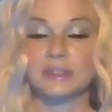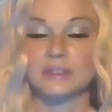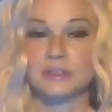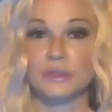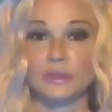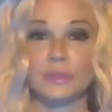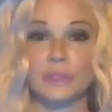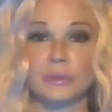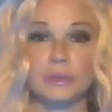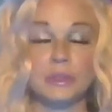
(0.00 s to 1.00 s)
know that
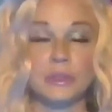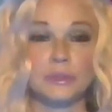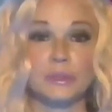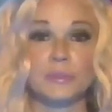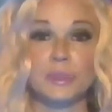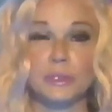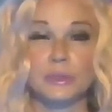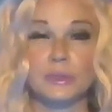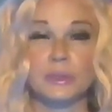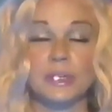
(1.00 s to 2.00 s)
it's your,
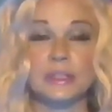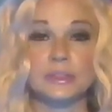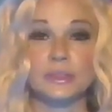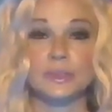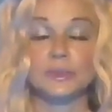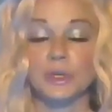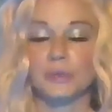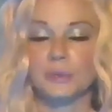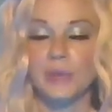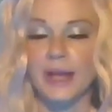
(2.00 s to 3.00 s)
your pure and
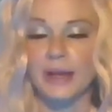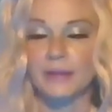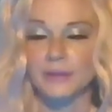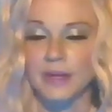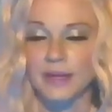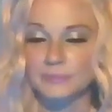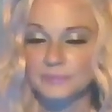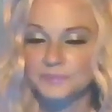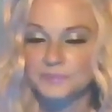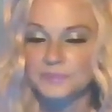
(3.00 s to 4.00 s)
true noble path.
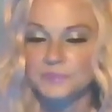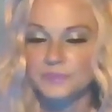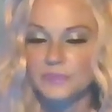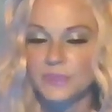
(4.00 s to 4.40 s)
Okay.